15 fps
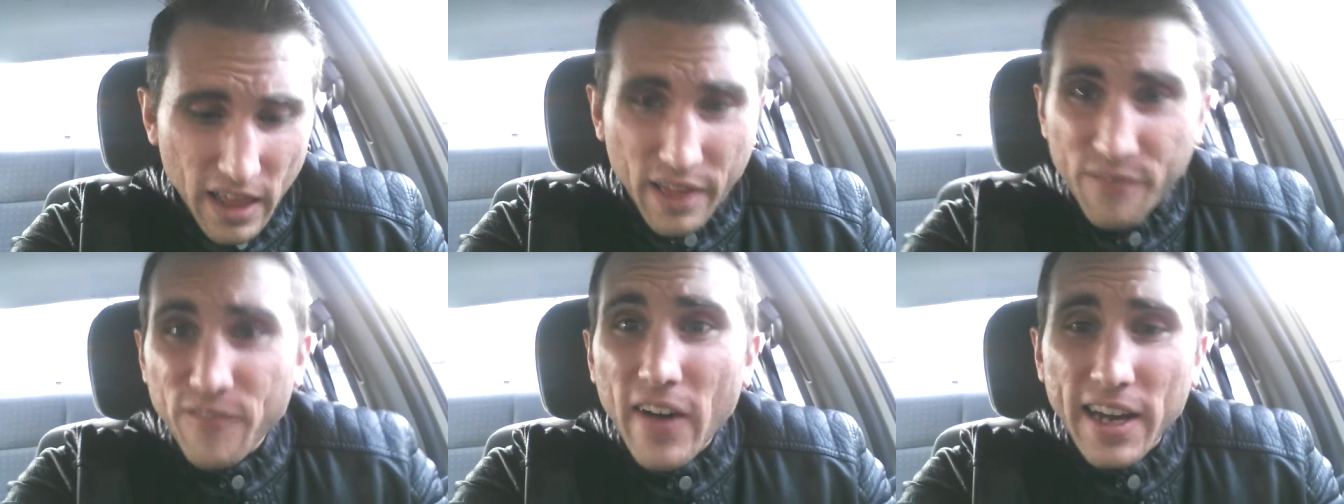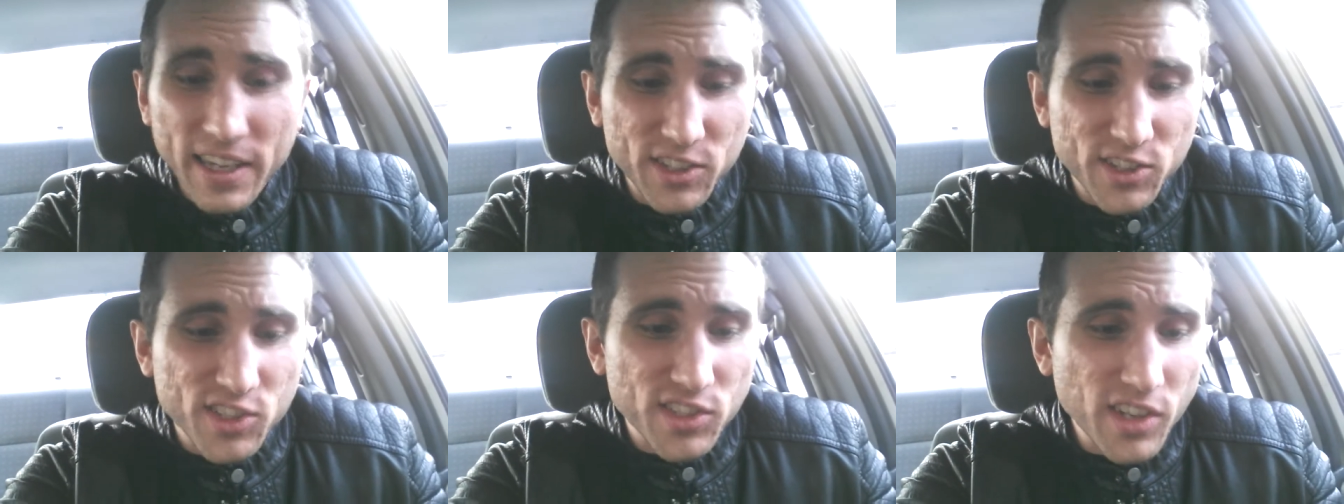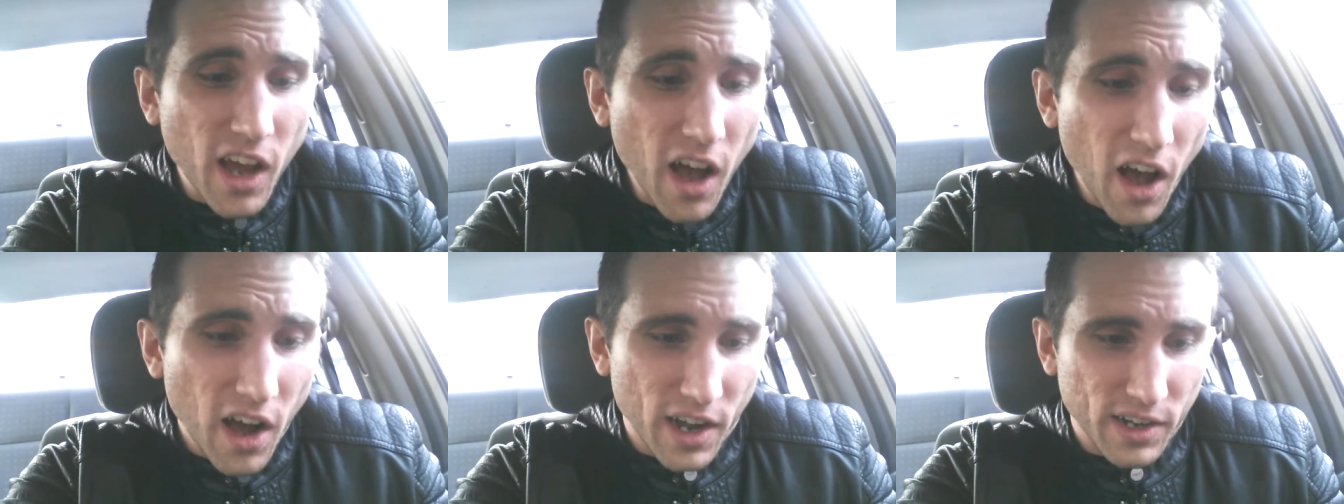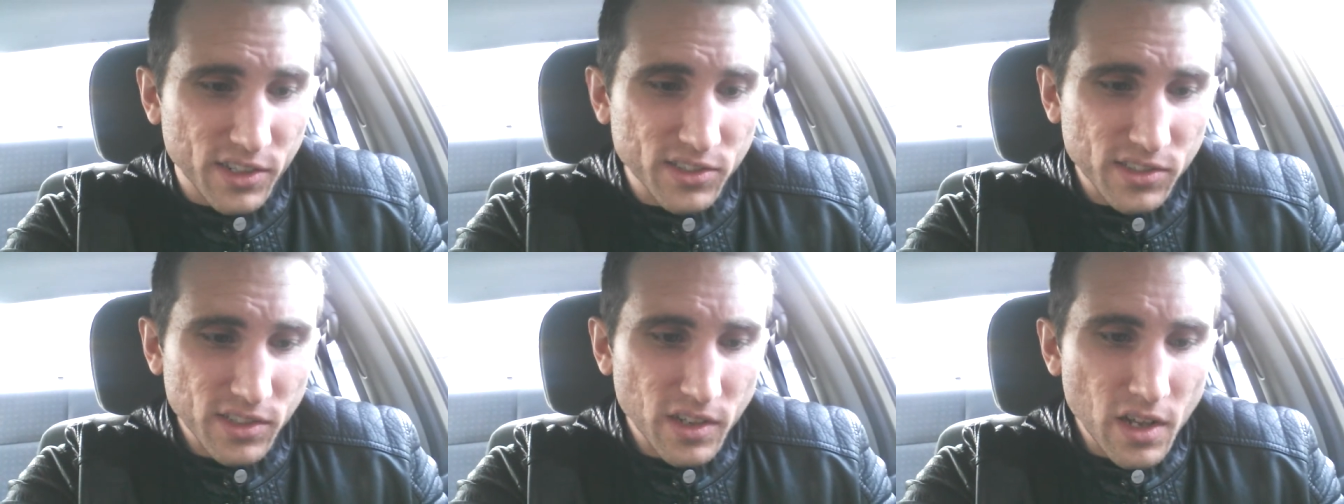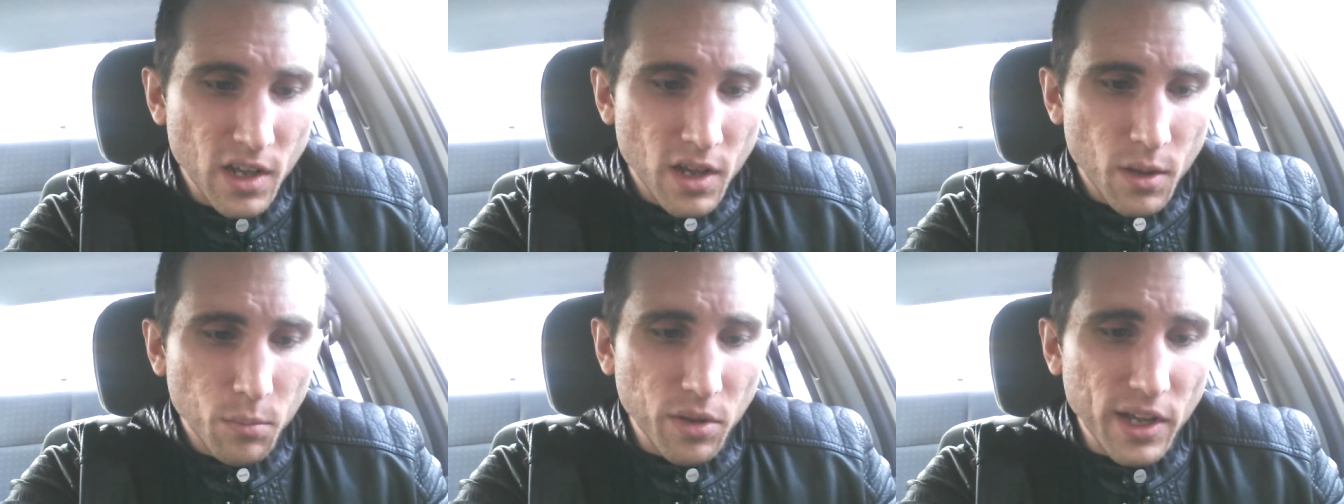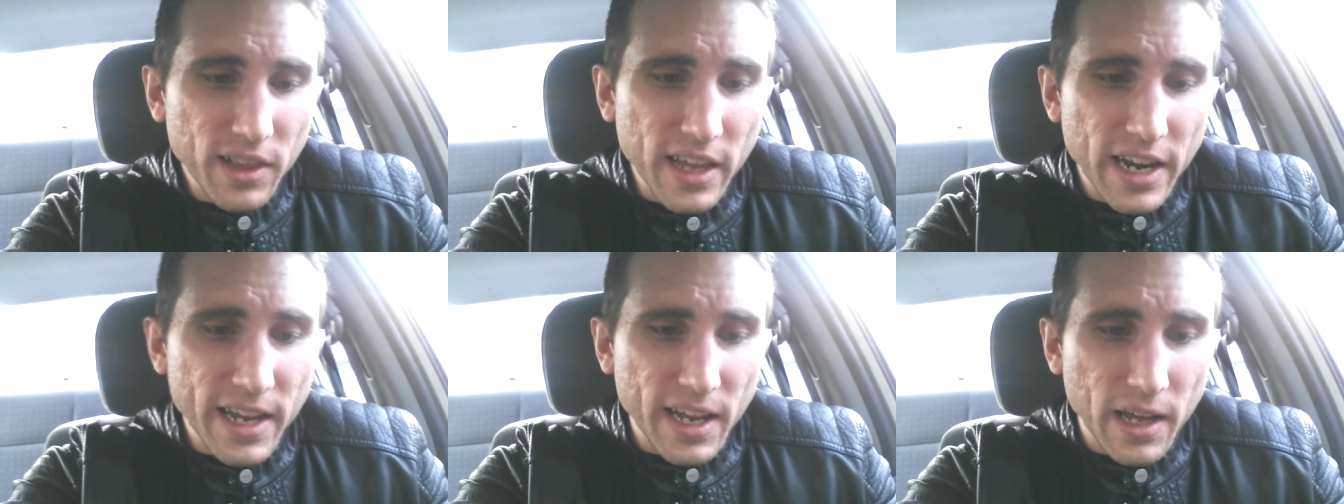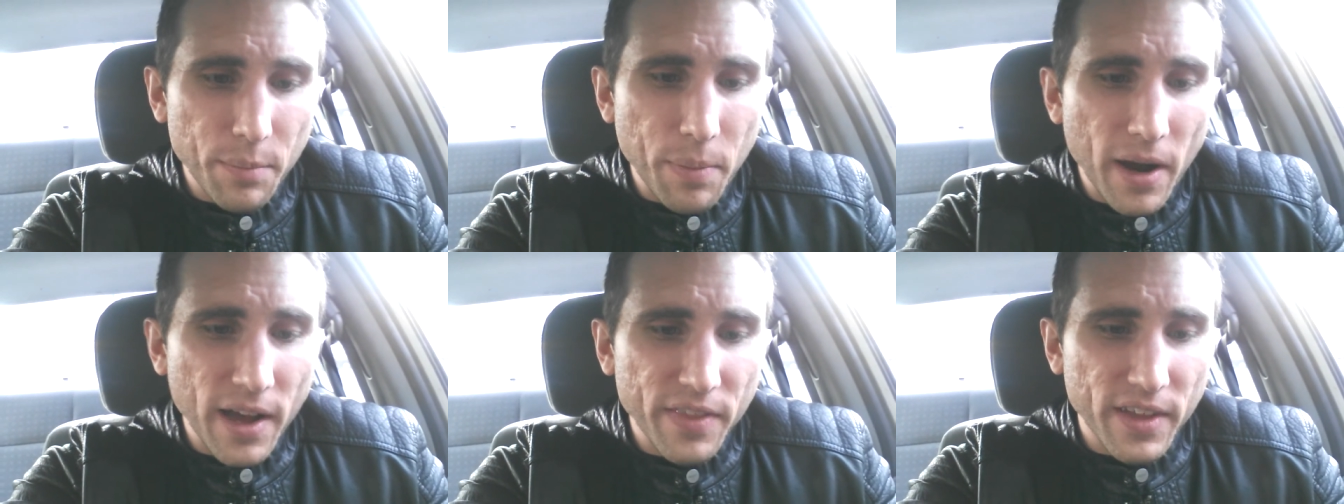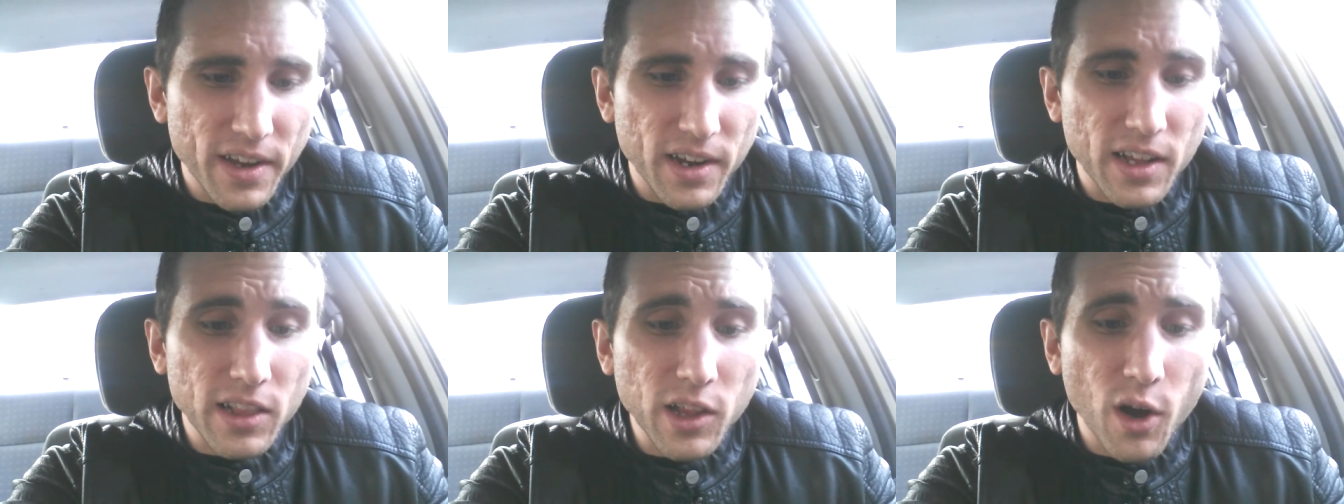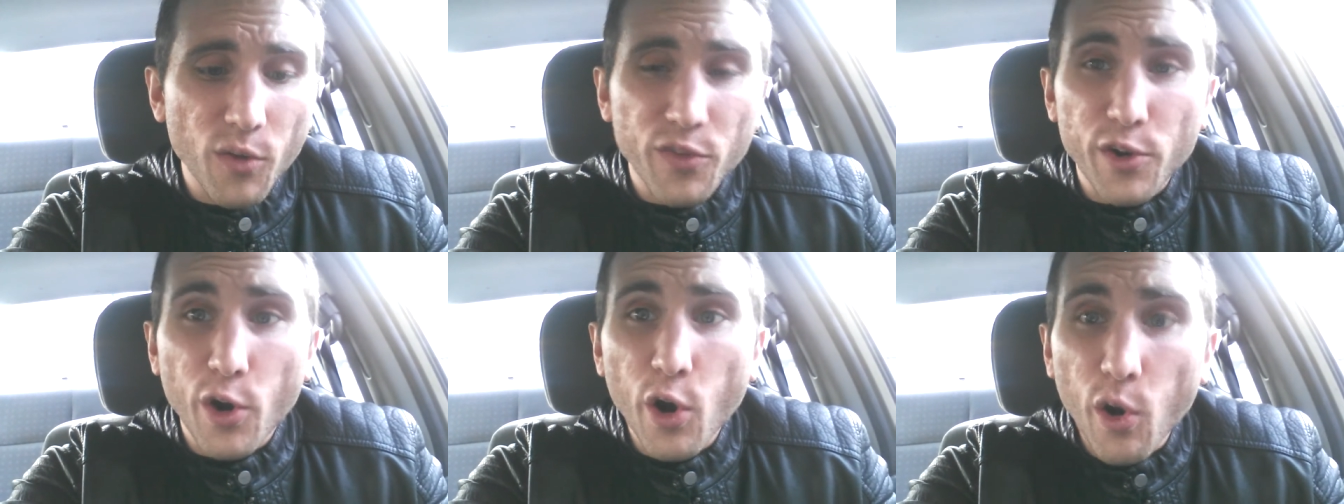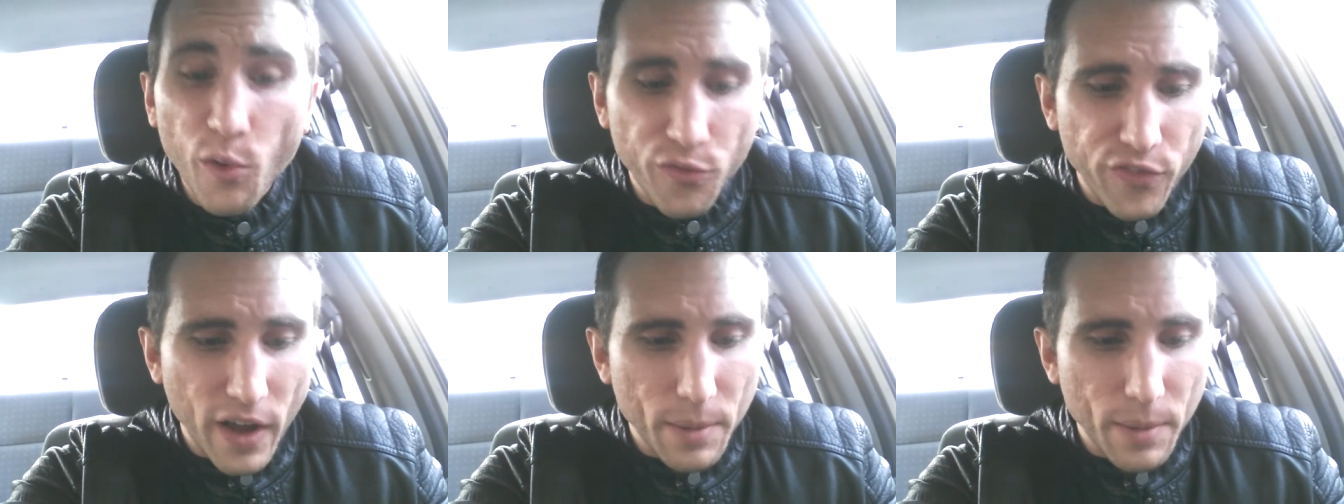of the fucking songs bloodletting upon the cloven hoof,